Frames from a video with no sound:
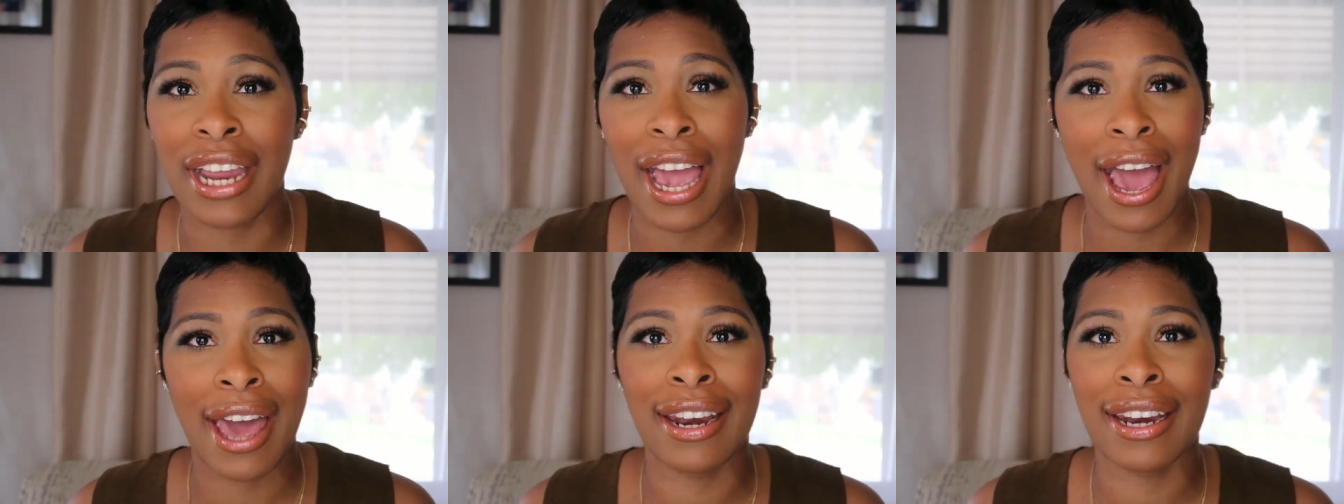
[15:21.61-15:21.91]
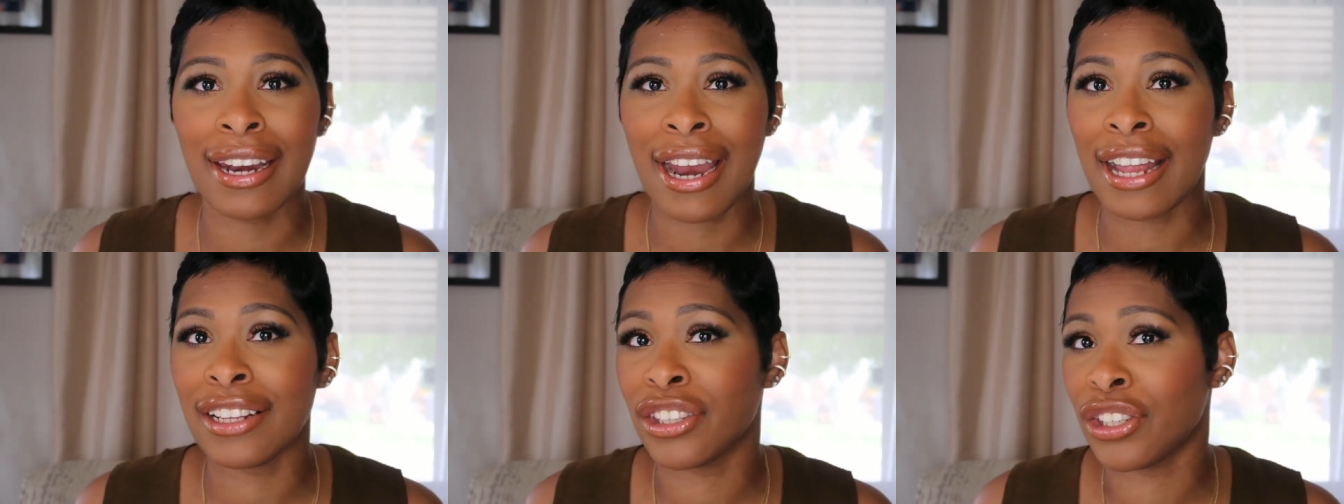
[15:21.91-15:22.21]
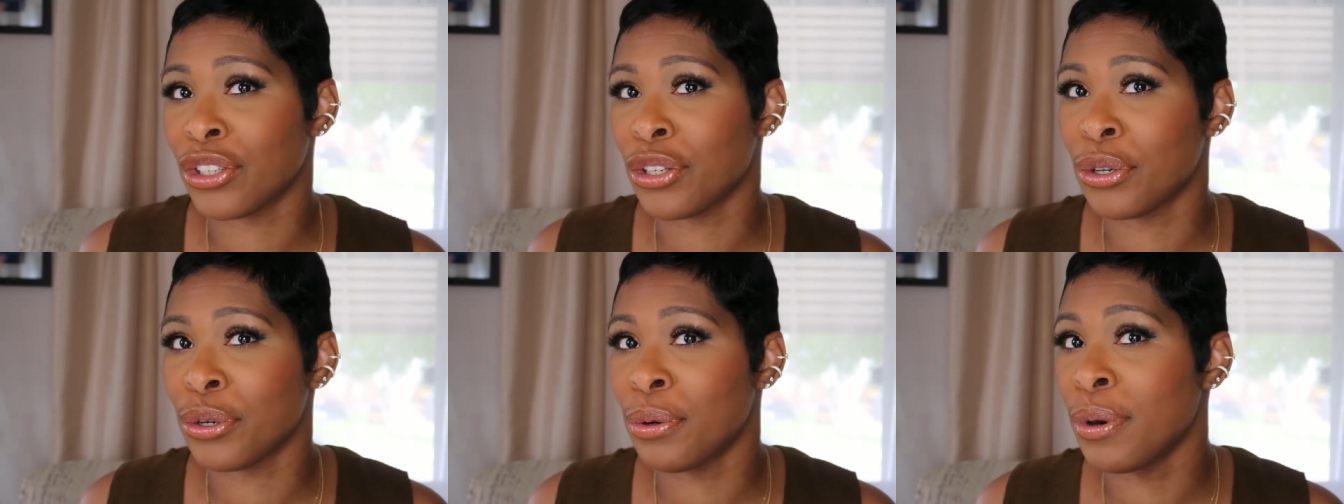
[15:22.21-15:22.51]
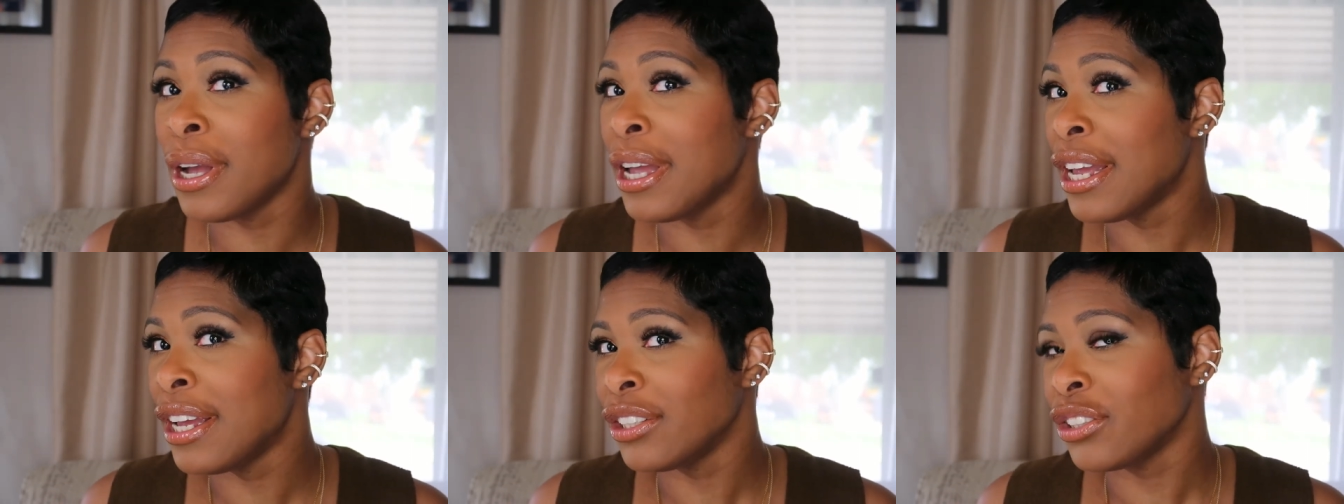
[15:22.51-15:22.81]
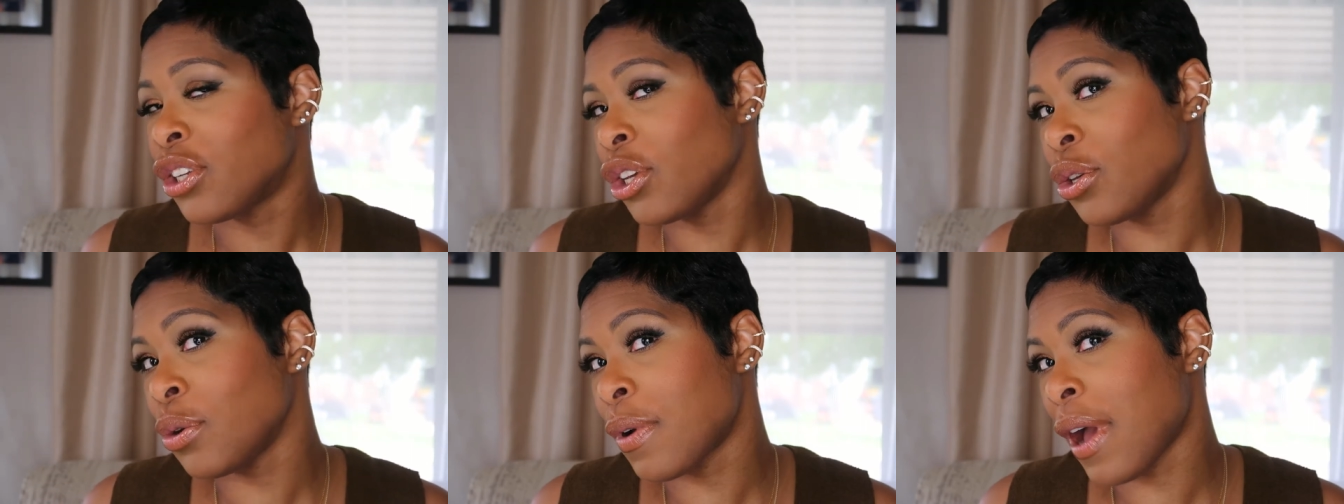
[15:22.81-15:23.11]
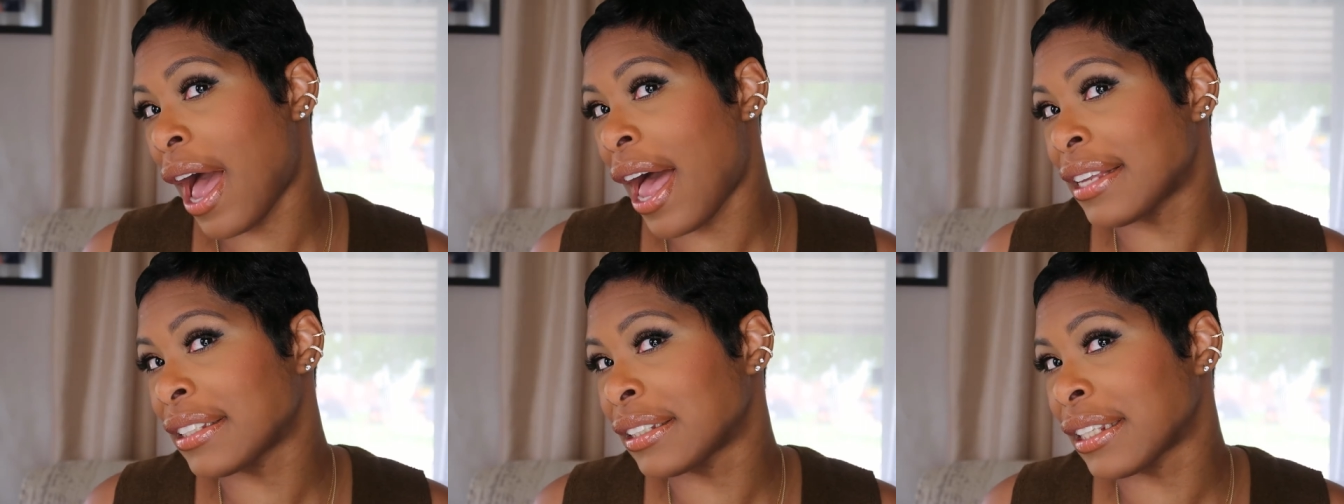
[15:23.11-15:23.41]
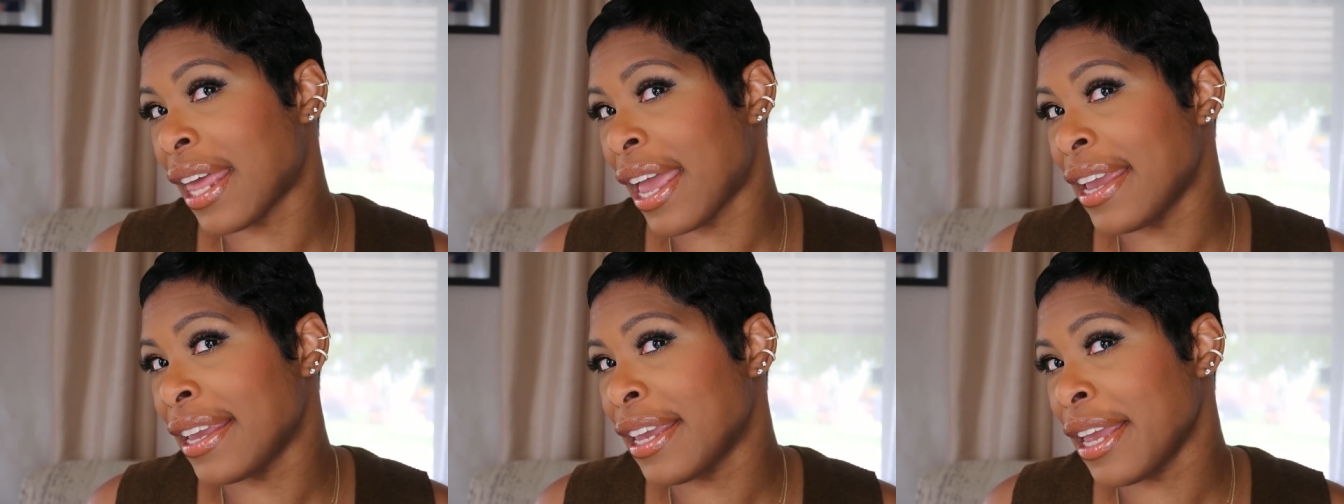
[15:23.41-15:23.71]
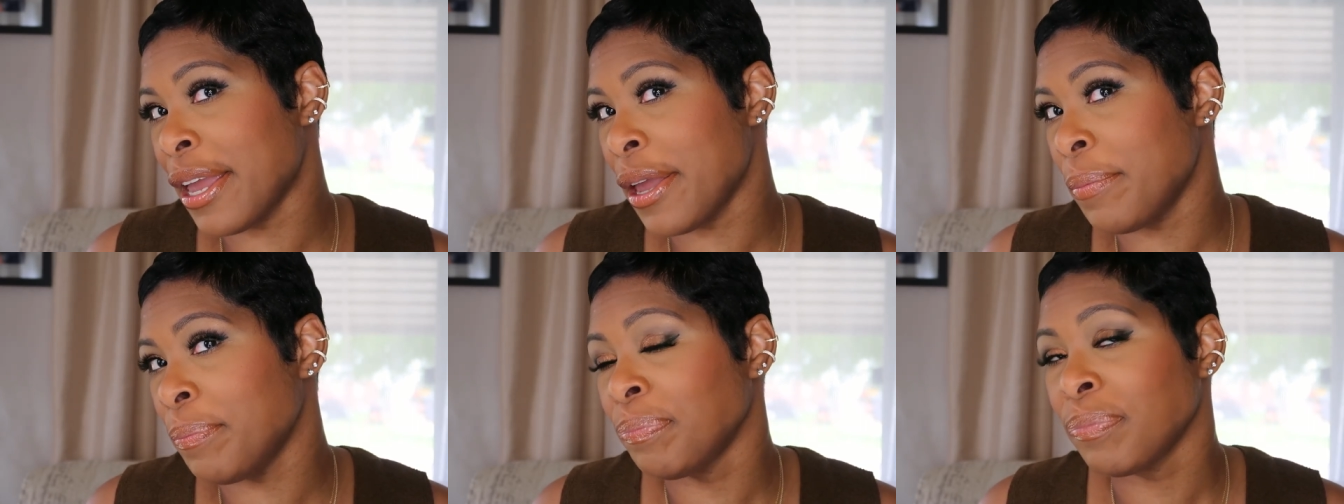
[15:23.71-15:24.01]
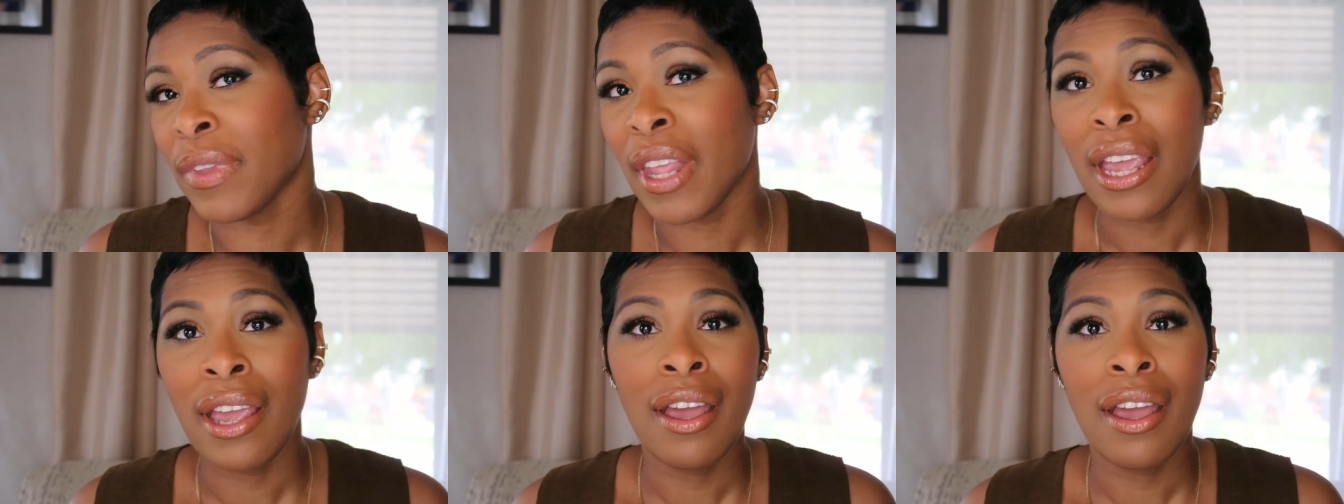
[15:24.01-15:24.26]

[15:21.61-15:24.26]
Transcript: How did I do? Do you guys like it?